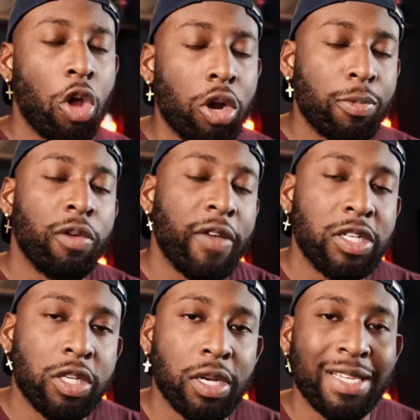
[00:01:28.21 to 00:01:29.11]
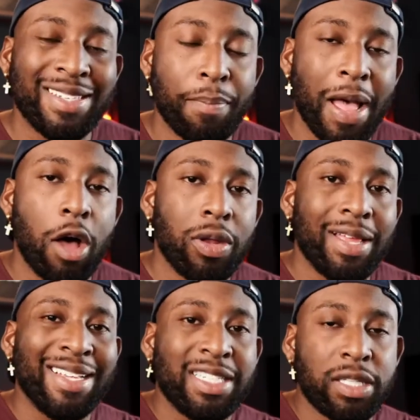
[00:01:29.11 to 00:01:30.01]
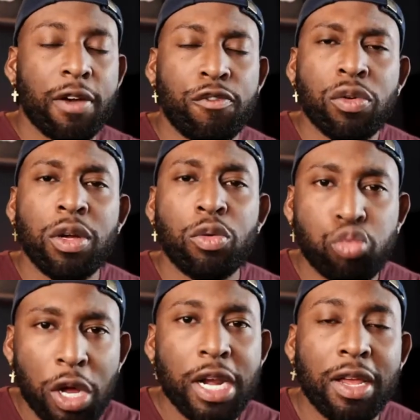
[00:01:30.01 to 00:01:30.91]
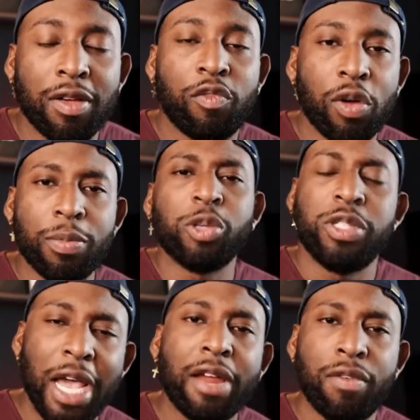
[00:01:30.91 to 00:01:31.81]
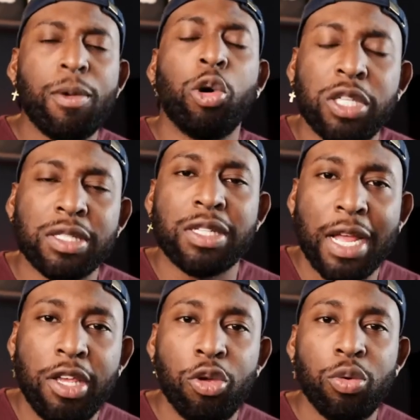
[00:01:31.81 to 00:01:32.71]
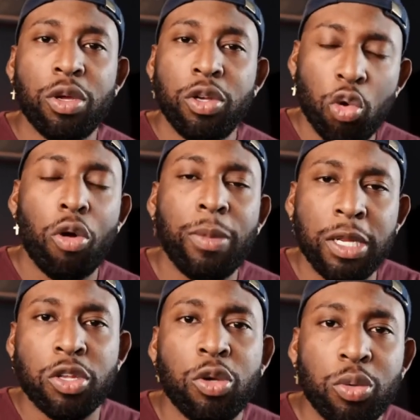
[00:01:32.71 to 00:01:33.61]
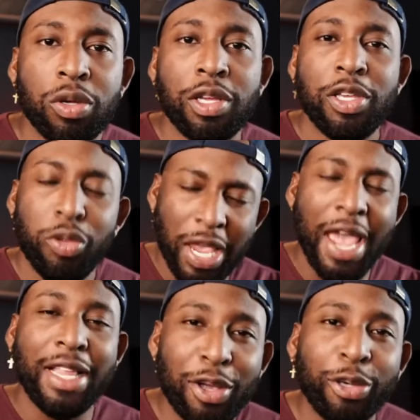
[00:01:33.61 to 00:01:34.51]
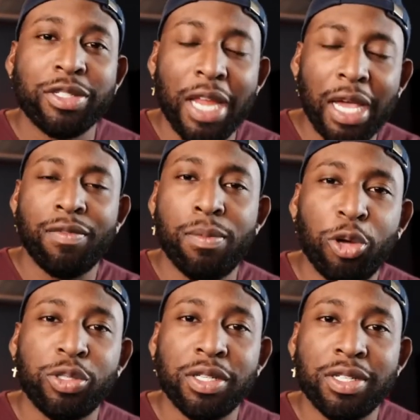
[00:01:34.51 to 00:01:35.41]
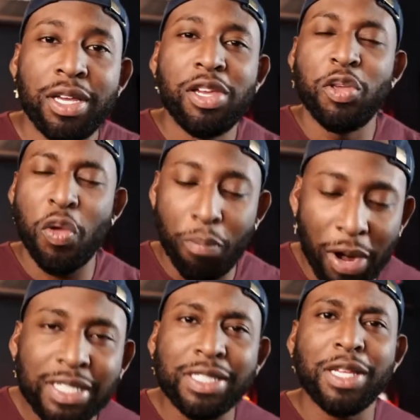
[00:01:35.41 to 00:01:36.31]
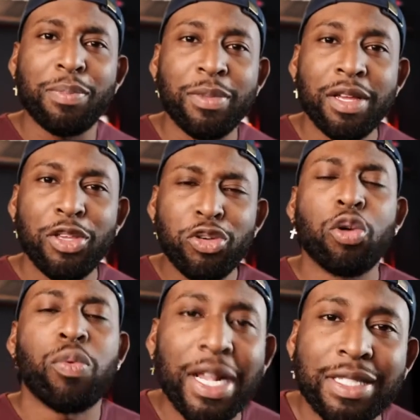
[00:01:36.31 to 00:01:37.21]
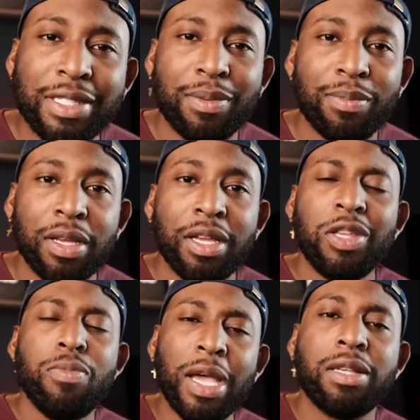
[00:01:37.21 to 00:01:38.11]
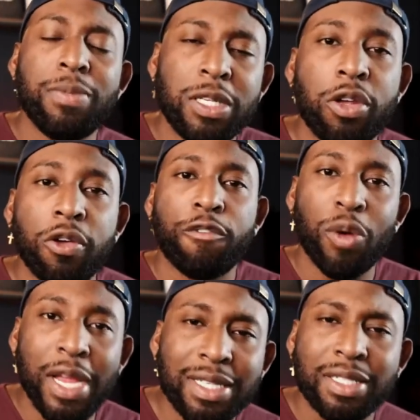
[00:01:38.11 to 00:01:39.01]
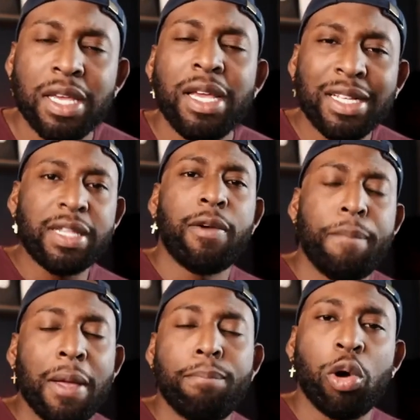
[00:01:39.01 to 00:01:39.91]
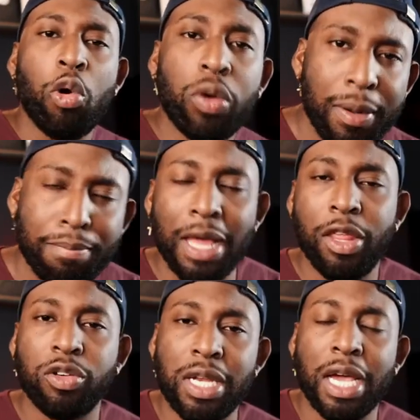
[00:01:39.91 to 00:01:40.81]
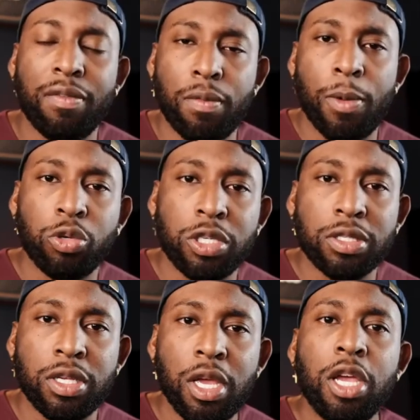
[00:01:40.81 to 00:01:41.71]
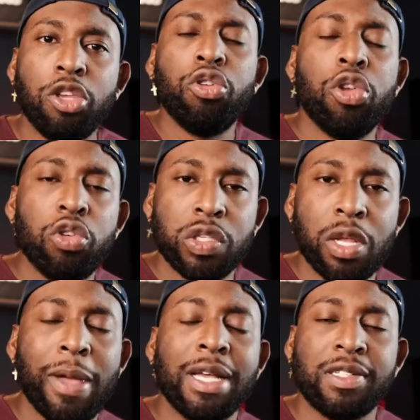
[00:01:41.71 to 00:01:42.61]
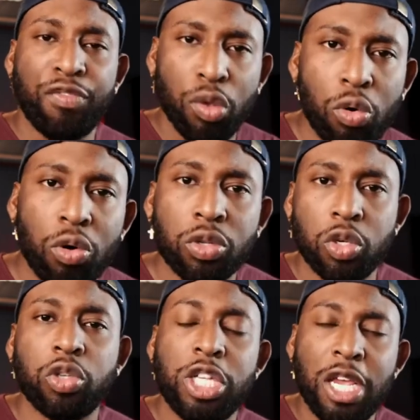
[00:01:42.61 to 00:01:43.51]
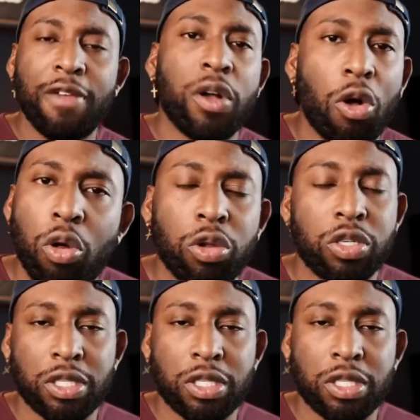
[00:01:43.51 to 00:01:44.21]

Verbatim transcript: Dark motivation is about instead of running from those negative emotions like you normally do, you take those negative emotions, you embrace them, you caress them, you make them into your friends. Instead of being broken by those negative emotions, you use them as fuel to achieve a goal or